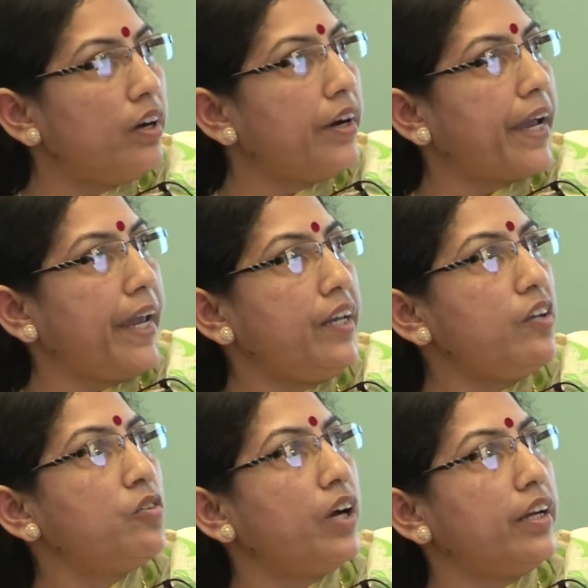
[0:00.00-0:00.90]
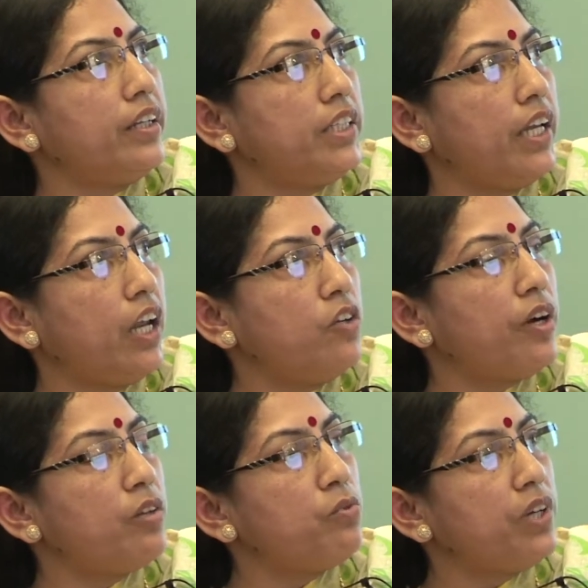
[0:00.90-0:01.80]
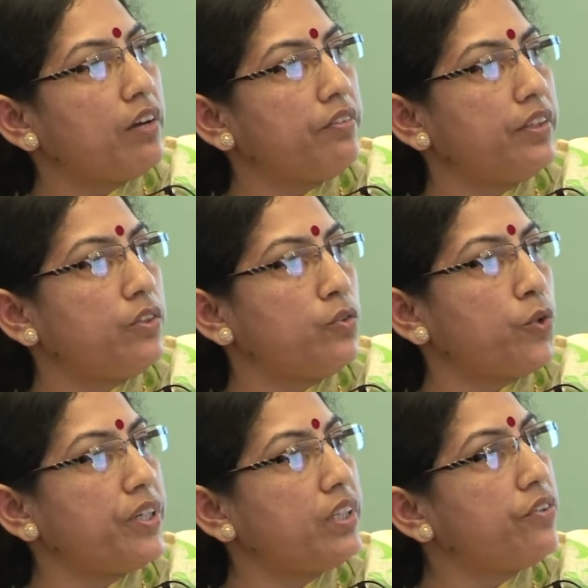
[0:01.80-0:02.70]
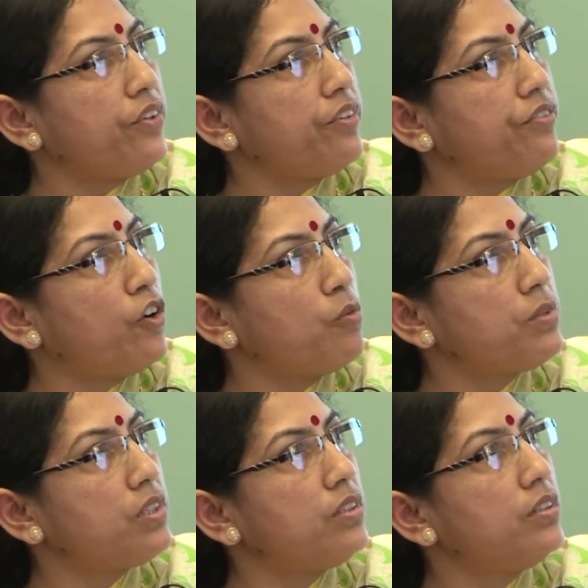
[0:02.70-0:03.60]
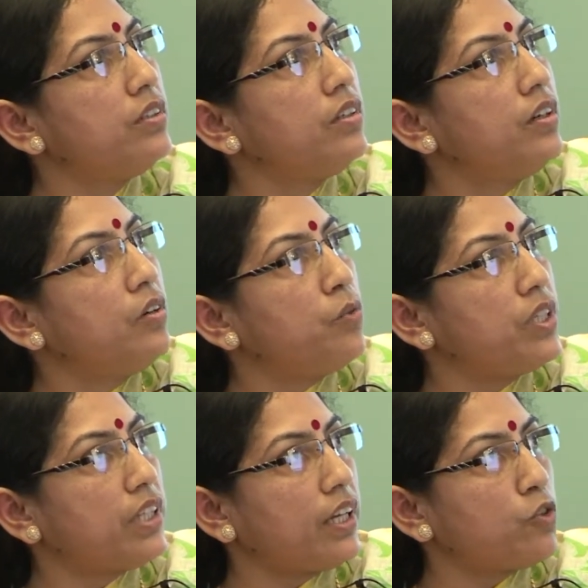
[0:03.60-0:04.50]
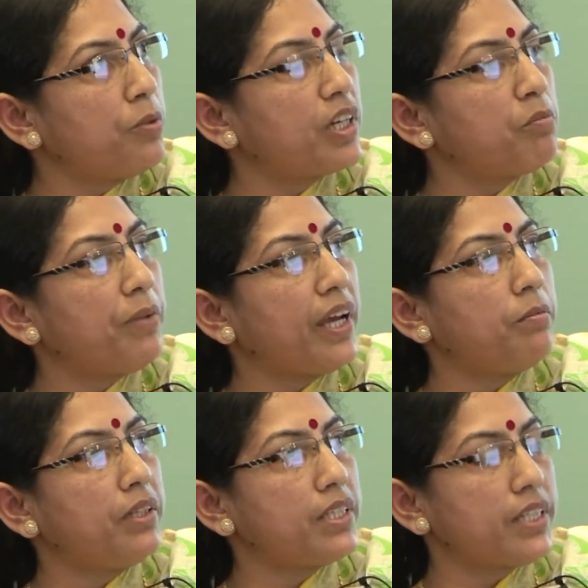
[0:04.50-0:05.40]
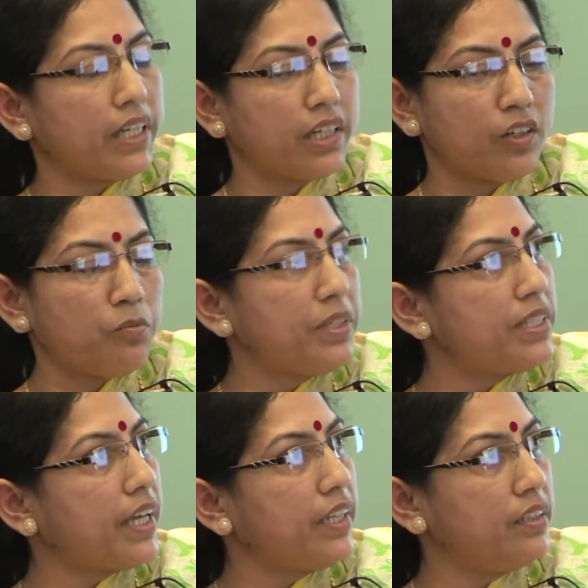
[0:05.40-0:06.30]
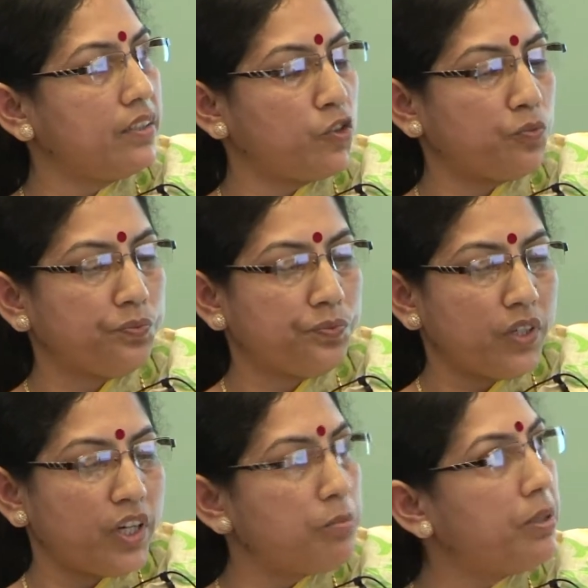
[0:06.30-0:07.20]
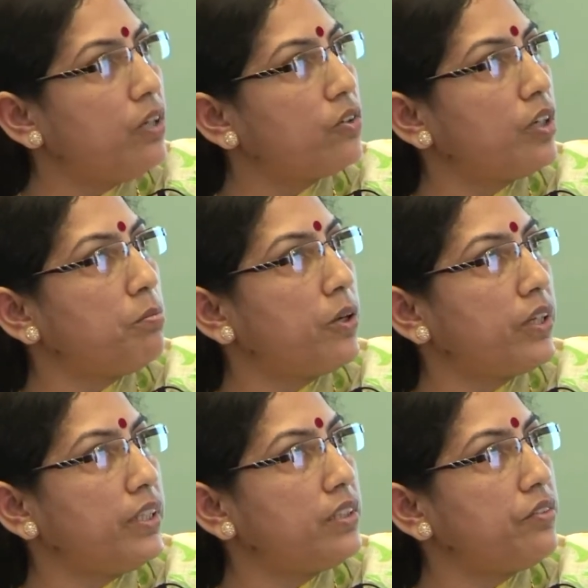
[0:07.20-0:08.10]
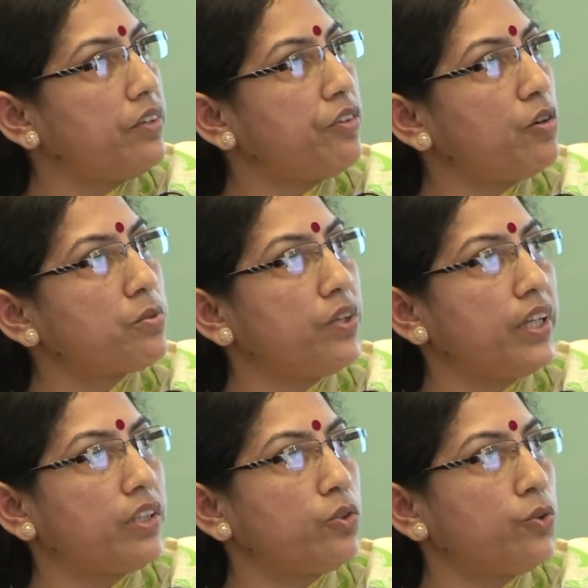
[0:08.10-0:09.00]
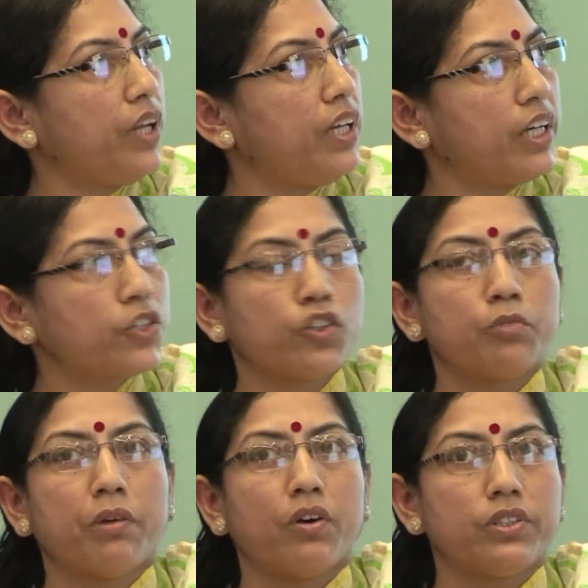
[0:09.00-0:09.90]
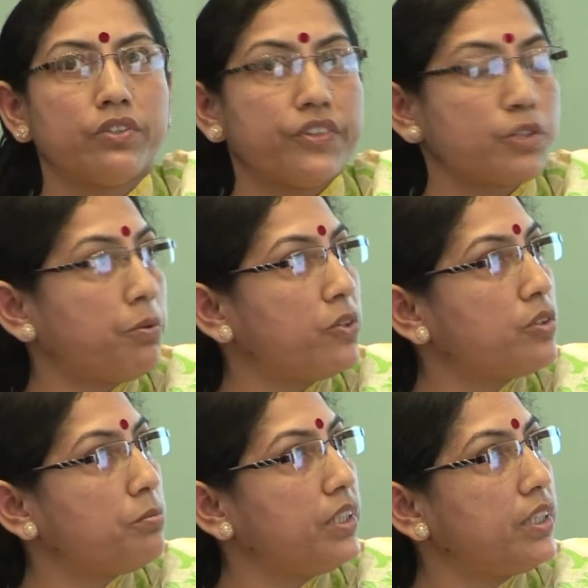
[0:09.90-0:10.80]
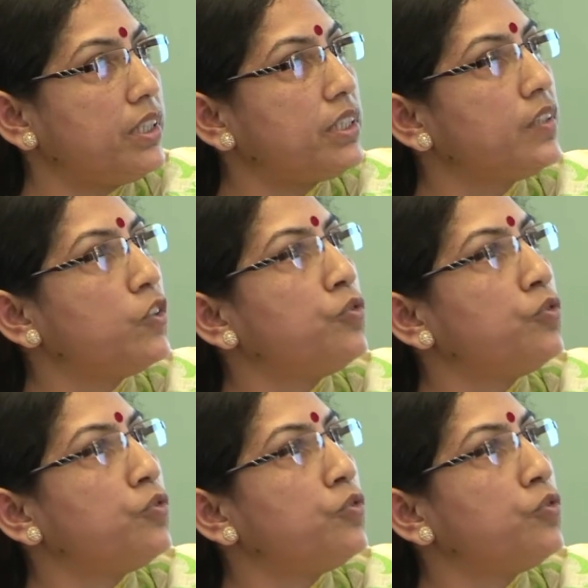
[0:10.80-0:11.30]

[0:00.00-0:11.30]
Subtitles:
Again, under Jananivaram, we have the 23 reforms which are to be complied by the state governments and the urban local bodies, reforms related to delegation of powers and responsibilities,